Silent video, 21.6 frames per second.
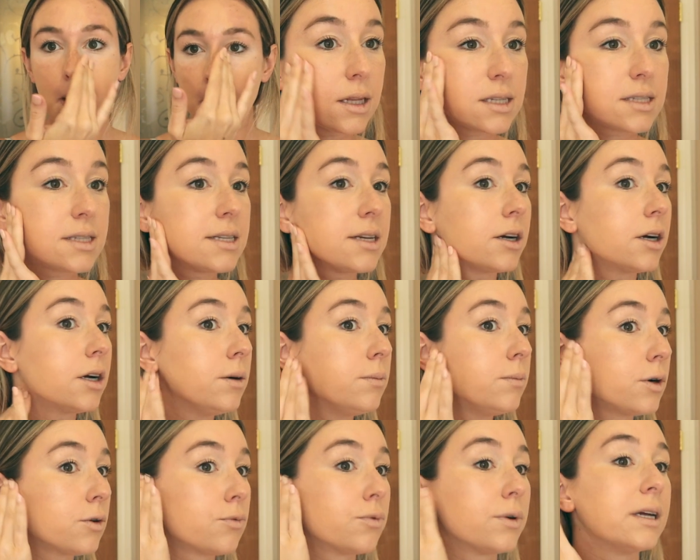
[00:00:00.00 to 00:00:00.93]
The
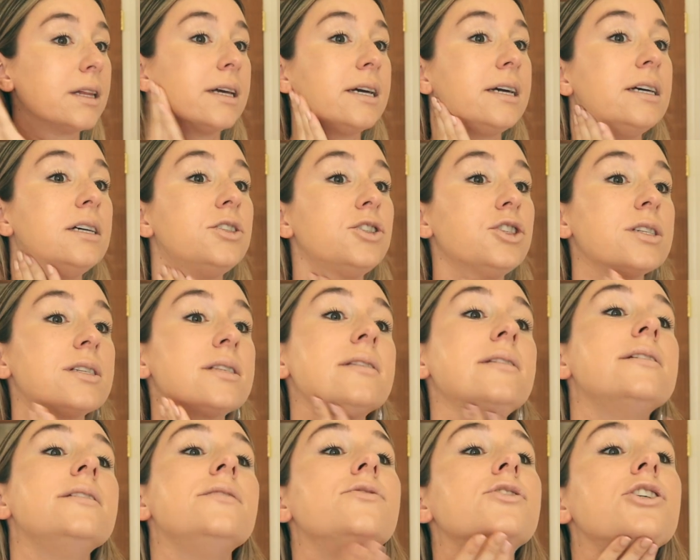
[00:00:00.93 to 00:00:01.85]
serum really just
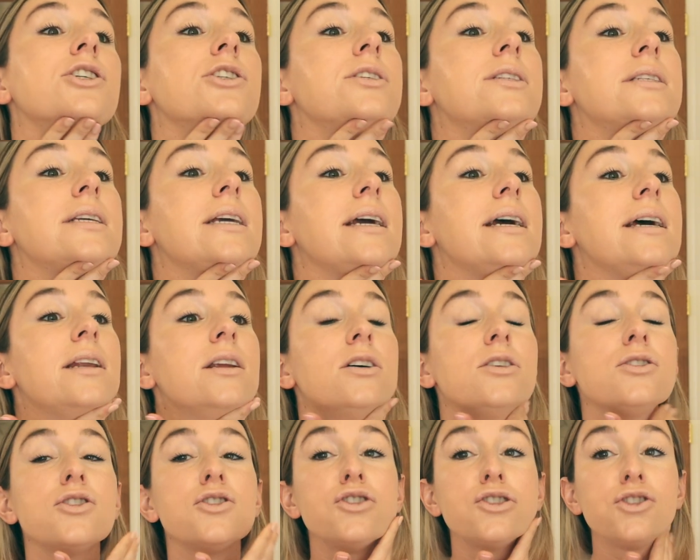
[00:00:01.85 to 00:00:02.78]
leaves your
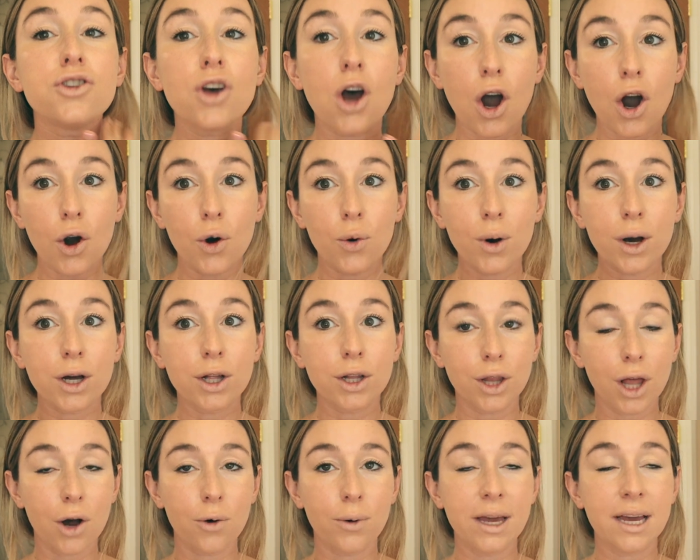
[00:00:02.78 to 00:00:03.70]
skin so
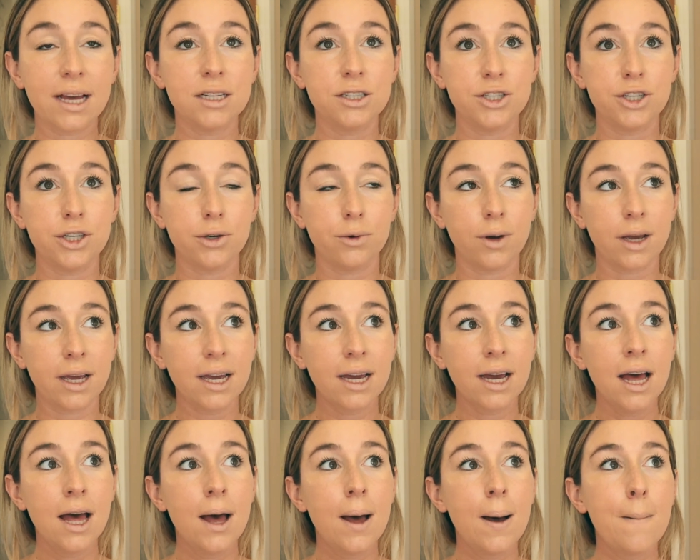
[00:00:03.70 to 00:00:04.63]
glowy and
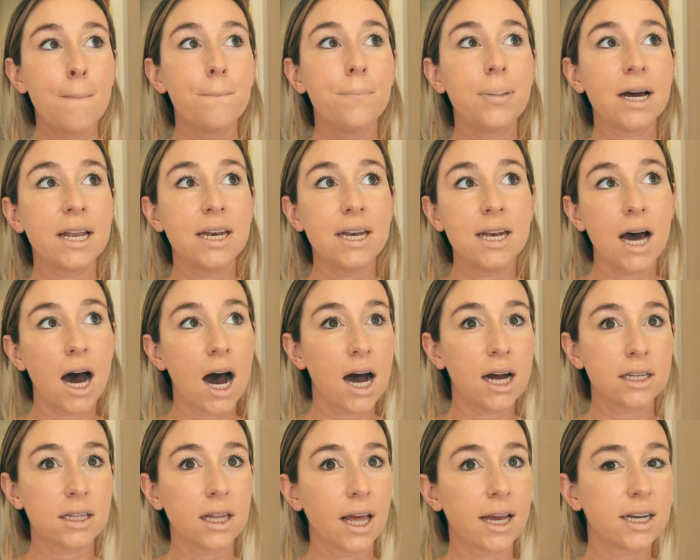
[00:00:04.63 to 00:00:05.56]
dewy, but
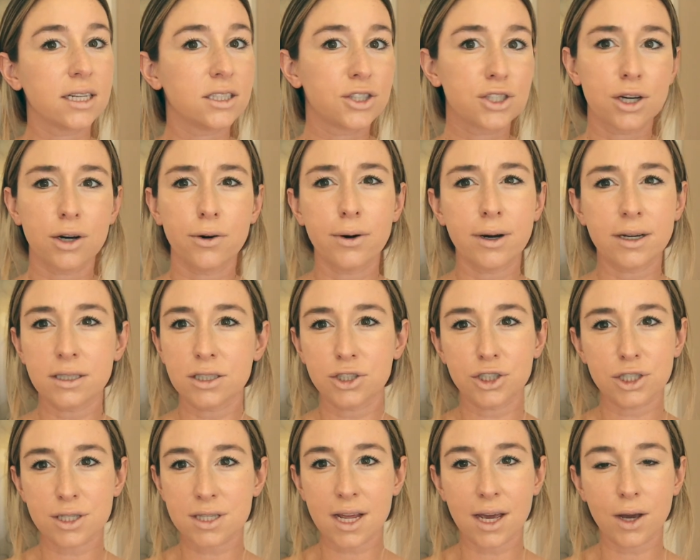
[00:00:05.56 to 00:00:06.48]
not like it's going to
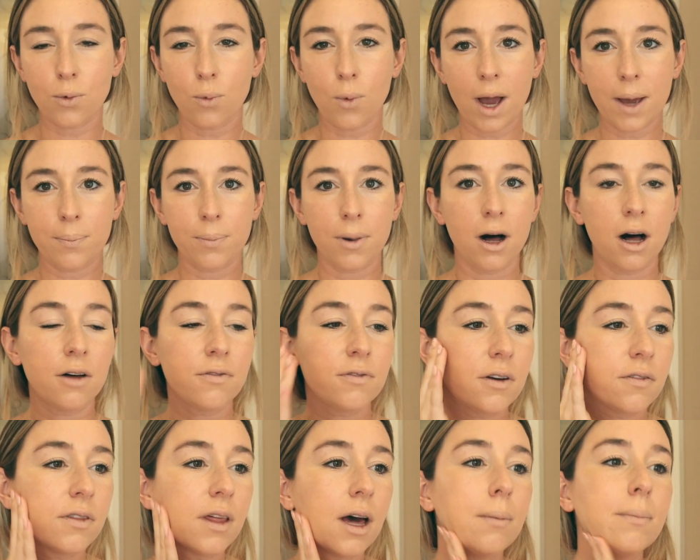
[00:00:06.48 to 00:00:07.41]
just like wipe off,
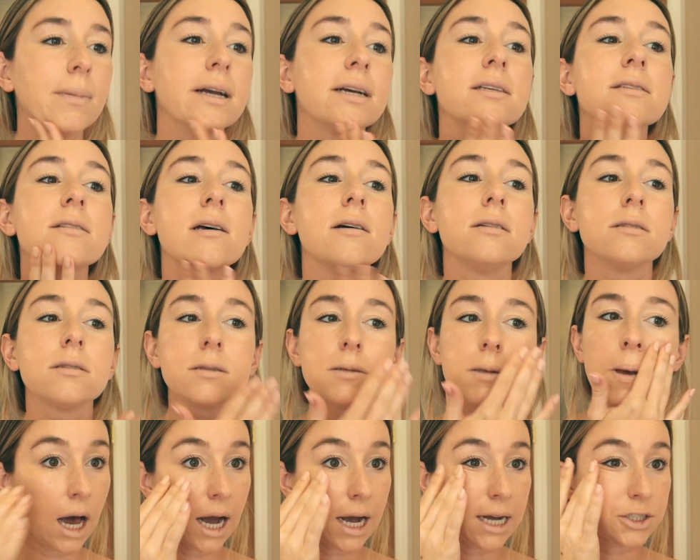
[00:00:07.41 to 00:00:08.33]
if that makes
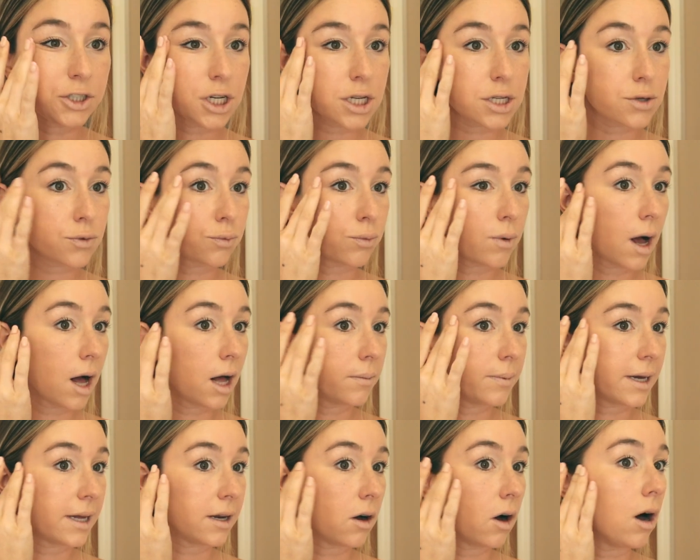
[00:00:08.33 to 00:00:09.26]
sense. I just
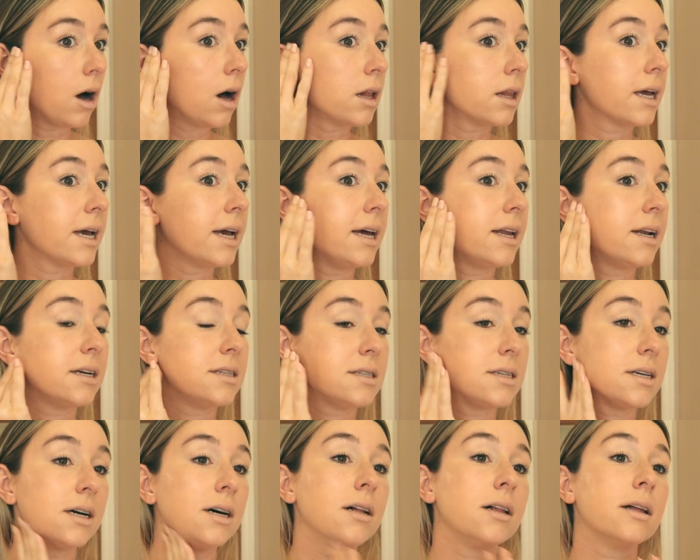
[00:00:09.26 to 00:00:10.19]
rub it all in
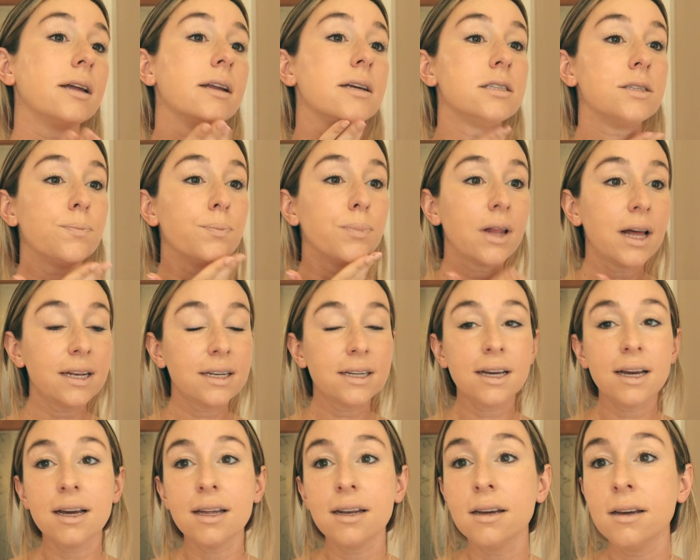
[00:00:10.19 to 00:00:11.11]
until it is
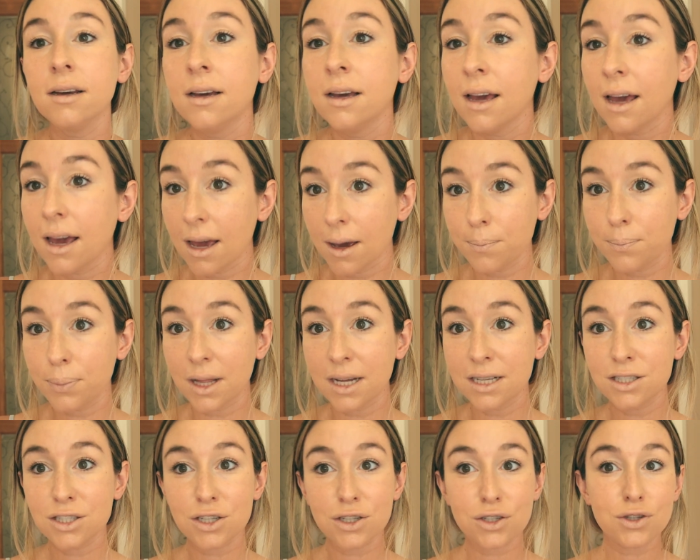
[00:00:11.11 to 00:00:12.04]
blended. It
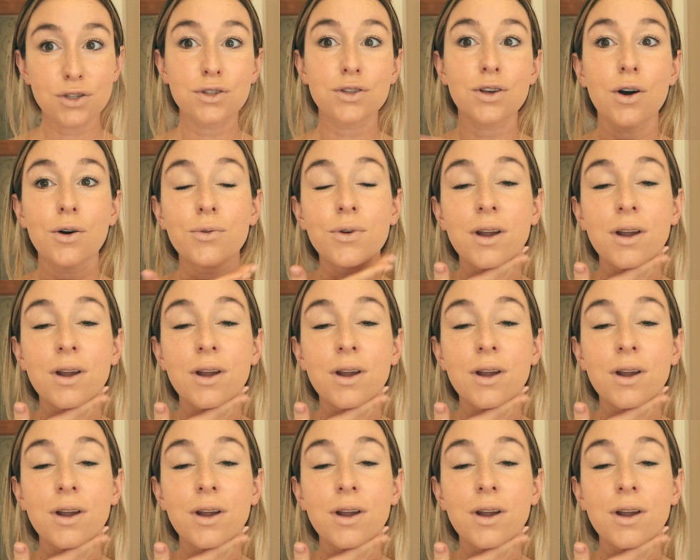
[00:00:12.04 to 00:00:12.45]
blends so